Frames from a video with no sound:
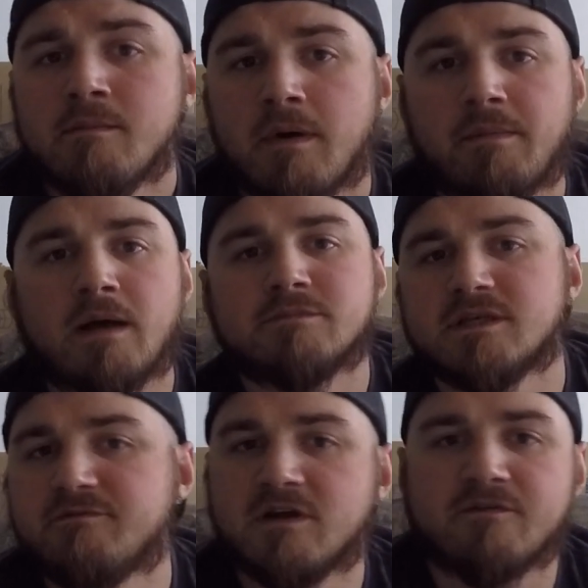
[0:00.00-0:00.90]
My mom's
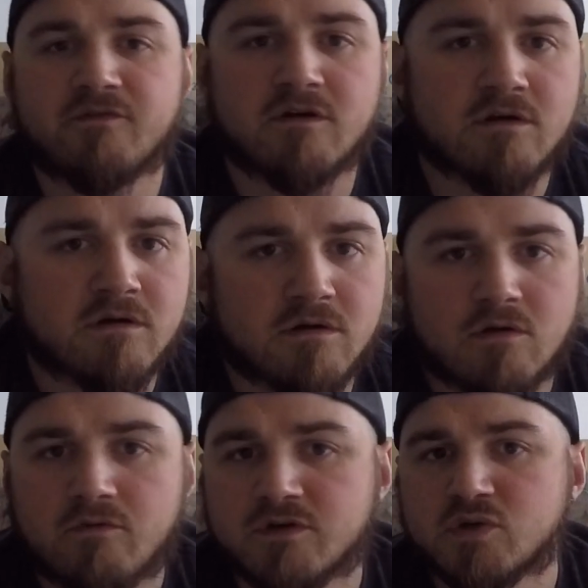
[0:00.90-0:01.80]
lived there for
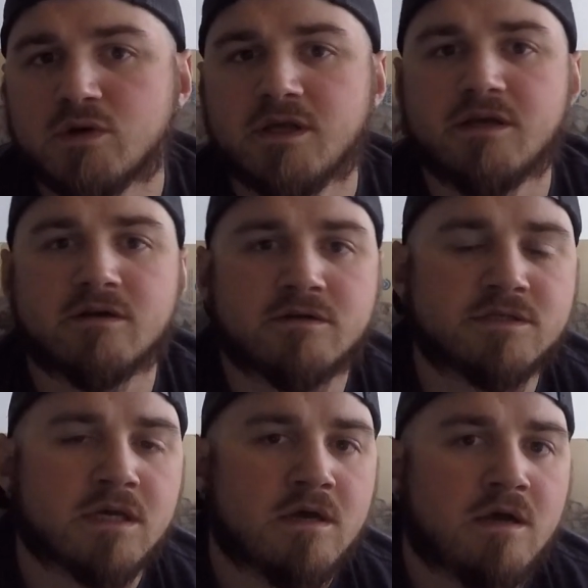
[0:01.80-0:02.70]
over 20 years,